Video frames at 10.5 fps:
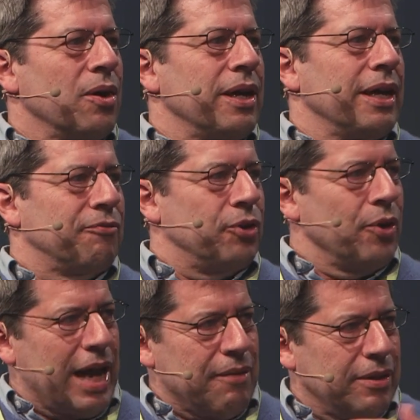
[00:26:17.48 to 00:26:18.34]
If you
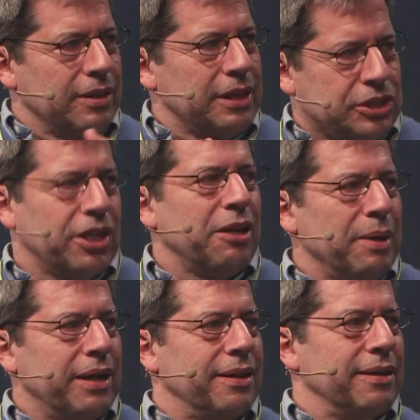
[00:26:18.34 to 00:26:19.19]
have a
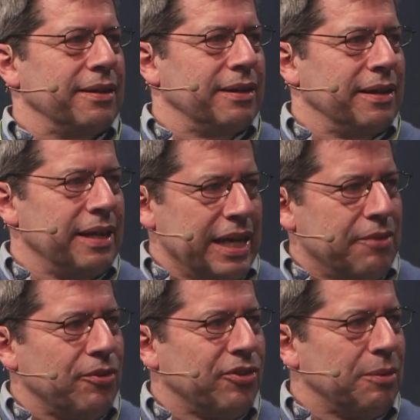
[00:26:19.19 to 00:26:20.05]
legitimate need
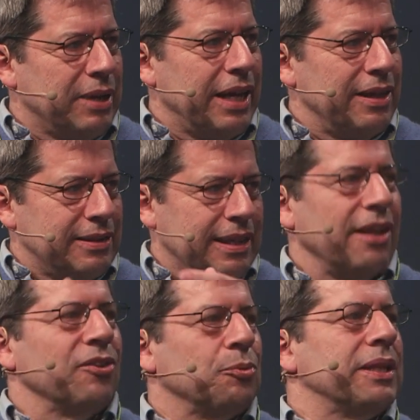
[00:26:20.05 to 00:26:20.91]
for some data, tell
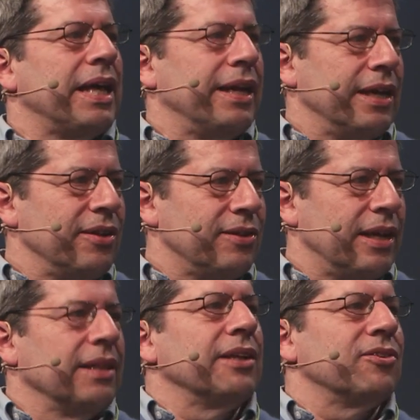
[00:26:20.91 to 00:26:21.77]
us what that is,
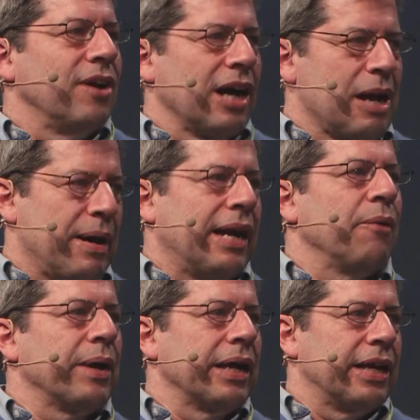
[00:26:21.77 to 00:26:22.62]
and let's talk about how
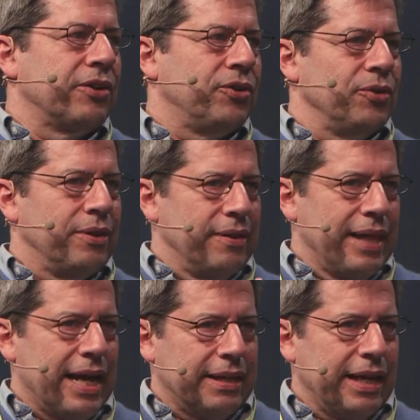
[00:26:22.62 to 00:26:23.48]
we can get you
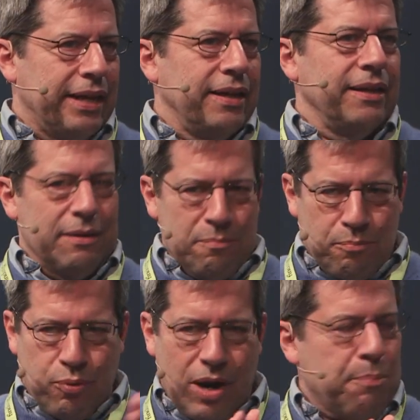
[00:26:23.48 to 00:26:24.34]
that data
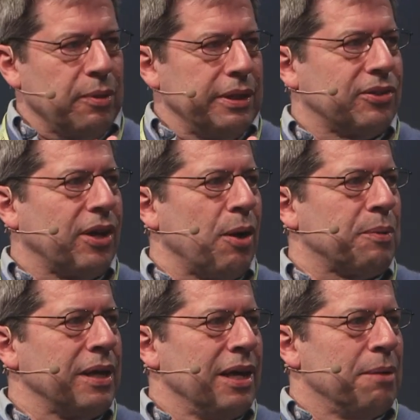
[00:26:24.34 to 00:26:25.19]
properly
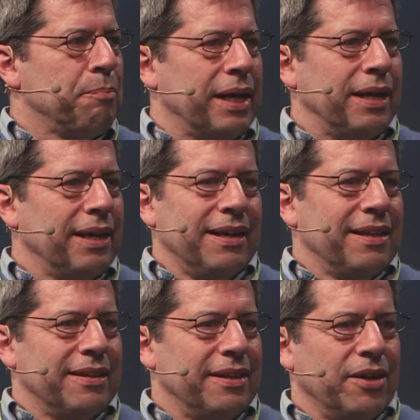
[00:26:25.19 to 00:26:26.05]
scoped. But
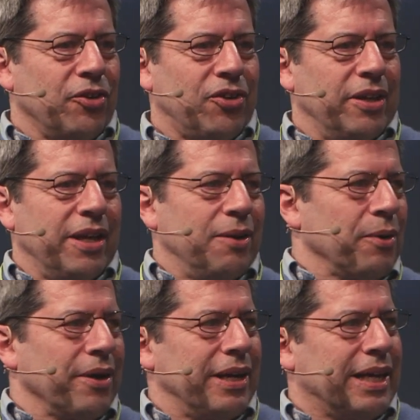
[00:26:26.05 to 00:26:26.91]
the notion that
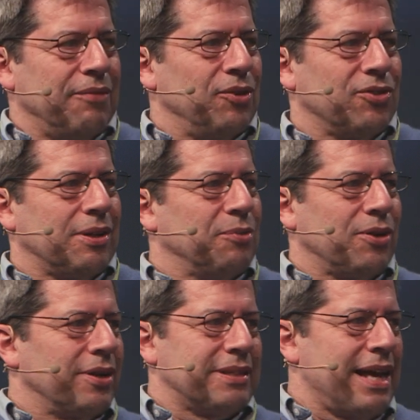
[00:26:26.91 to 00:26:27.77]
we're going to give you some
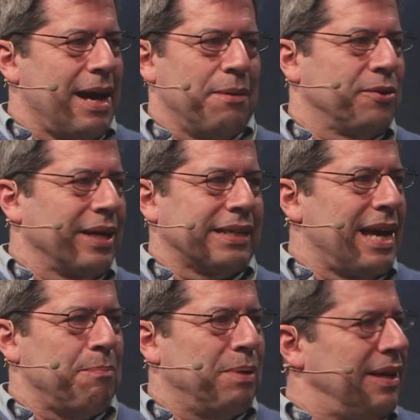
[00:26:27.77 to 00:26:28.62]
sort of direct
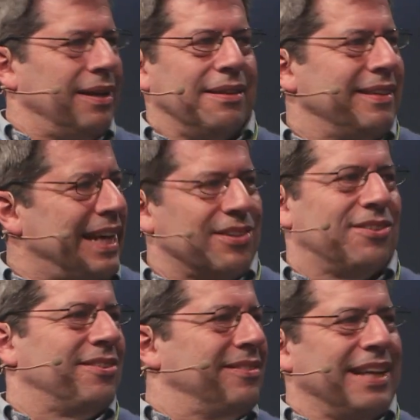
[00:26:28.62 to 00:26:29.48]
tap in,
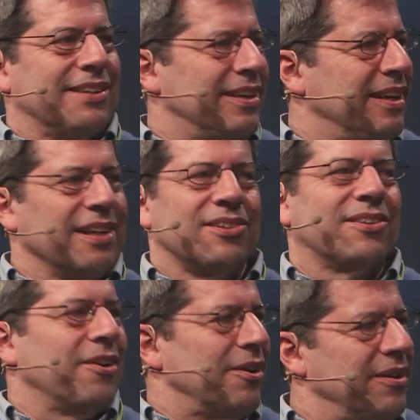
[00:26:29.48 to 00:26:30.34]
that's a
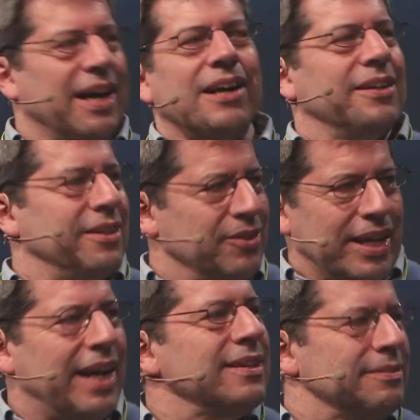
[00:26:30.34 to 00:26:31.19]
non-starter. Not going to do that.